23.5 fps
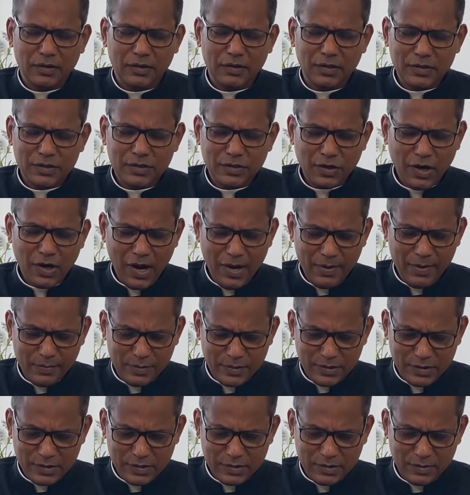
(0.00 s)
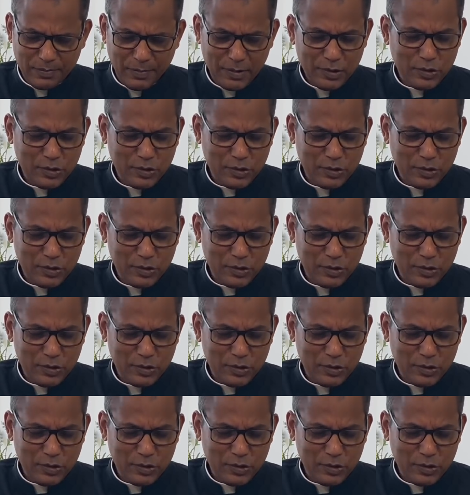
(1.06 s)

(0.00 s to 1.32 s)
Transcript: the scribes, but